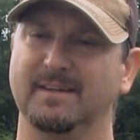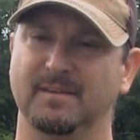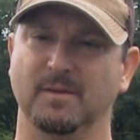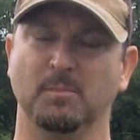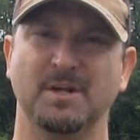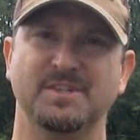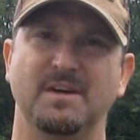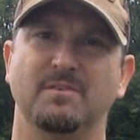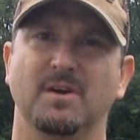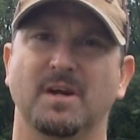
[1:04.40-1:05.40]
they're much
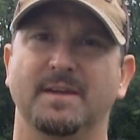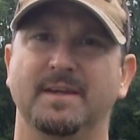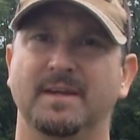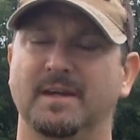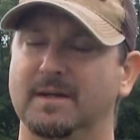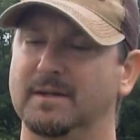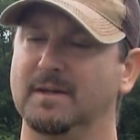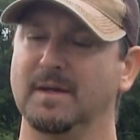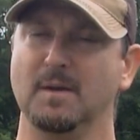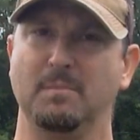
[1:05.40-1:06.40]
heavier on the
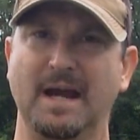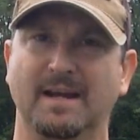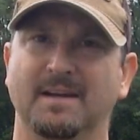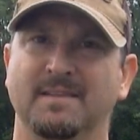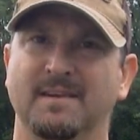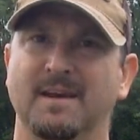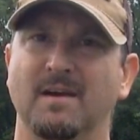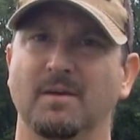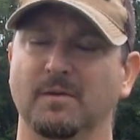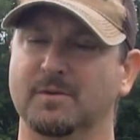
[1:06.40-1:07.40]
back end of the
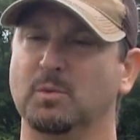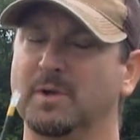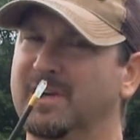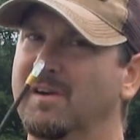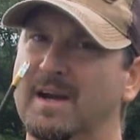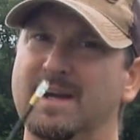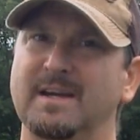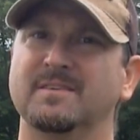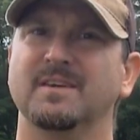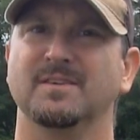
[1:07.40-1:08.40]
arrow, 20
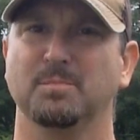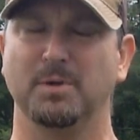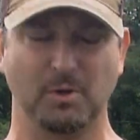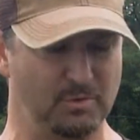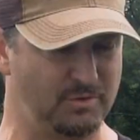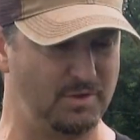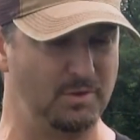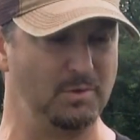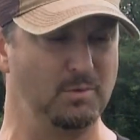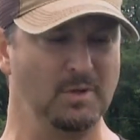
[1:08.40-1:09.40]
grains, as opposed
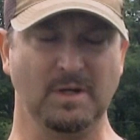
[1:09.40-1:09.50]
to